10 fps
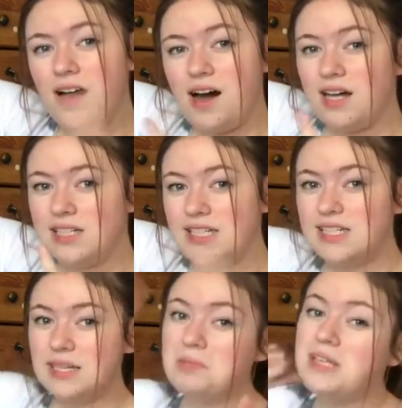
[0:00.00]
on here
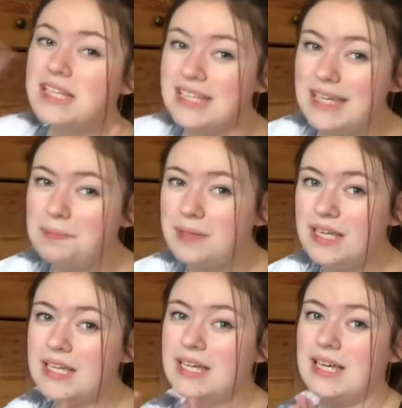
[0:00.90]
that I'm keeping
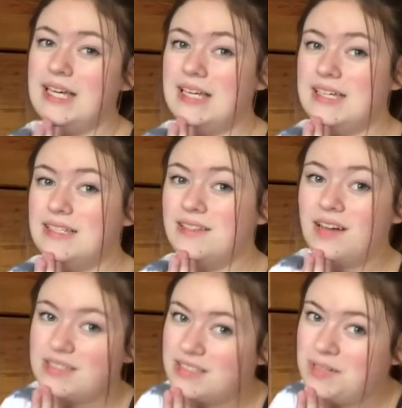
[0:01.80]
is
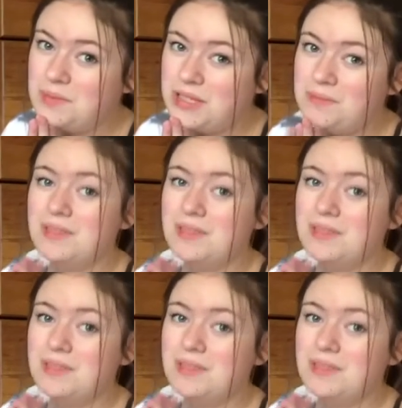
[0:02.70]
On a Sunbeam